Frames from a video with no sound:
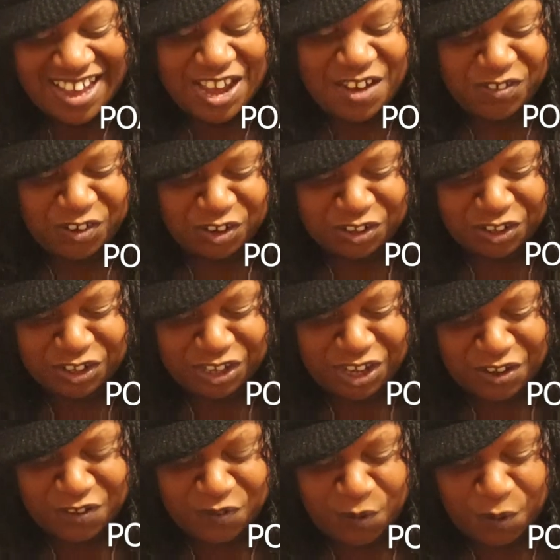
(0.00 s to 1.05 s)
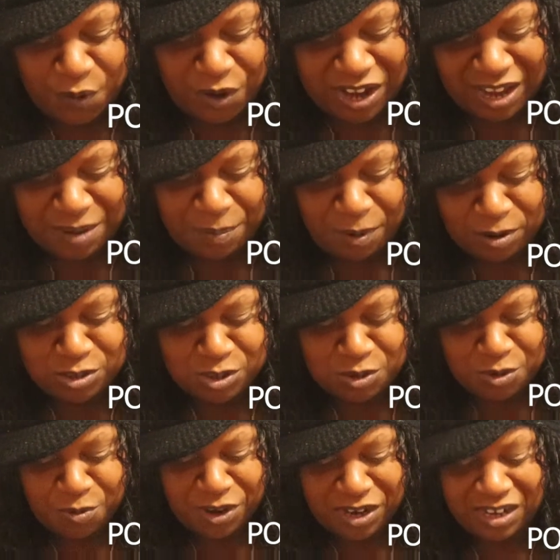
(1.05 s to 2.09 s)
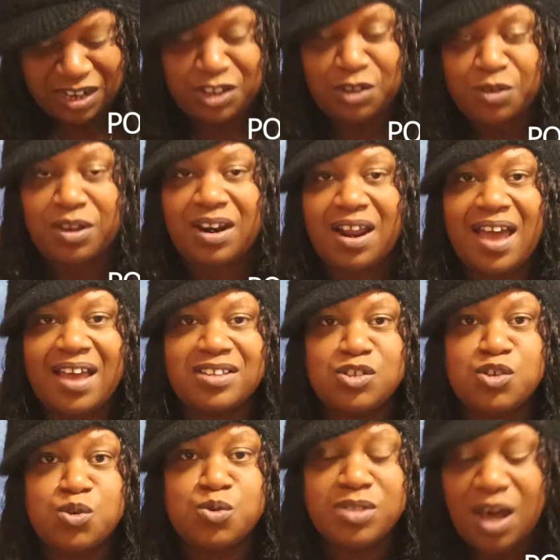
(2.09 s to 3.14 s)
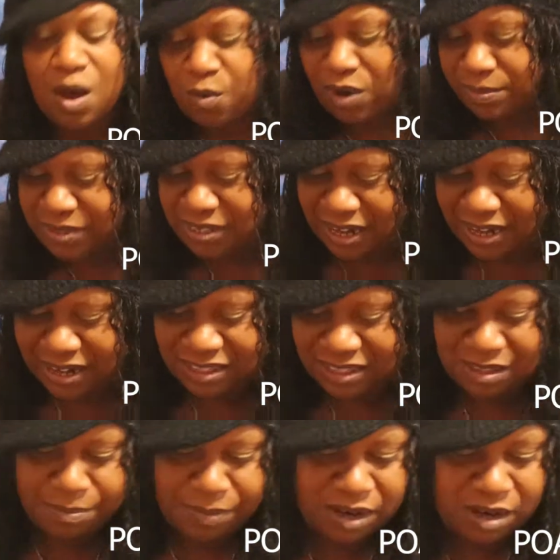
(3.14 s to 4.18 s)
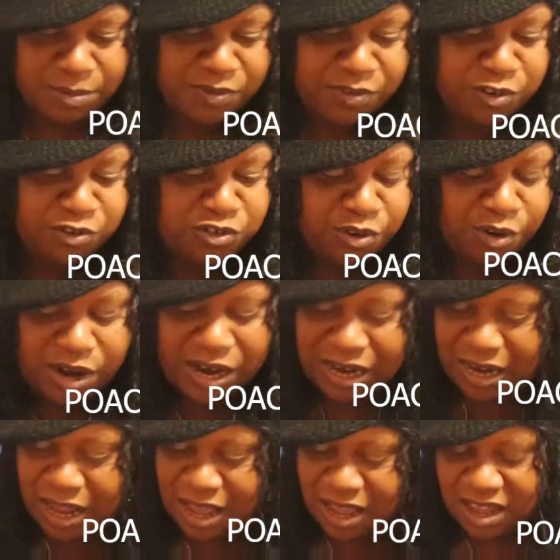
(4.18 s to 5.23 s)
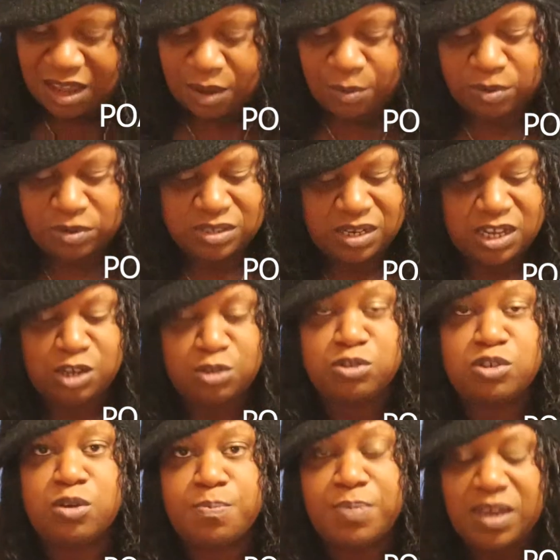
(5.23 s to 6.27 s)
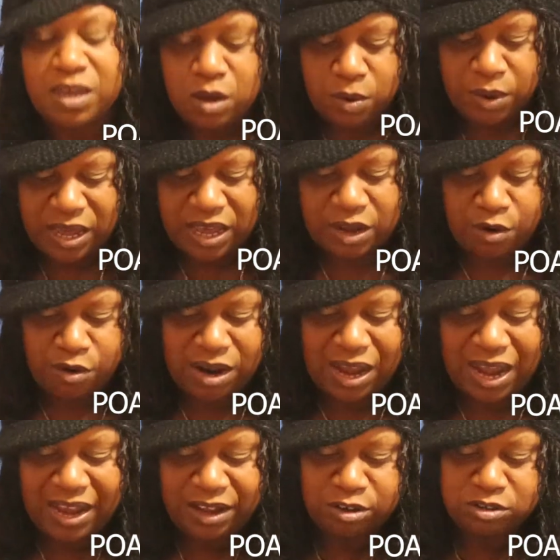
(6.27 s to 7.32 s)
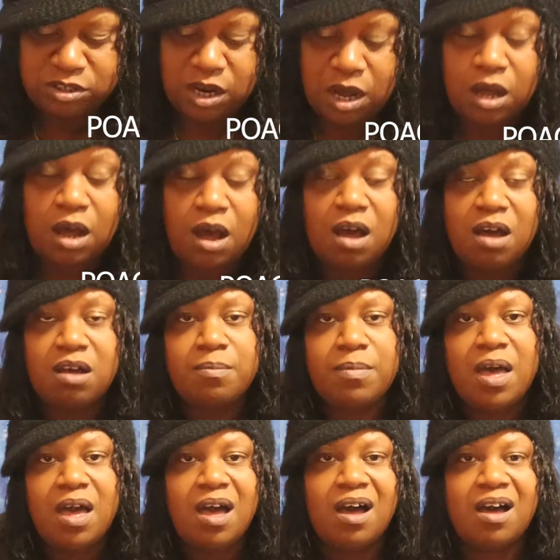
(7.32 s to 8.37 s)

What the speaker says: if you're looking for a personal reading, you can head to that website at the bottom of your screen. It will take you to POACreator.com.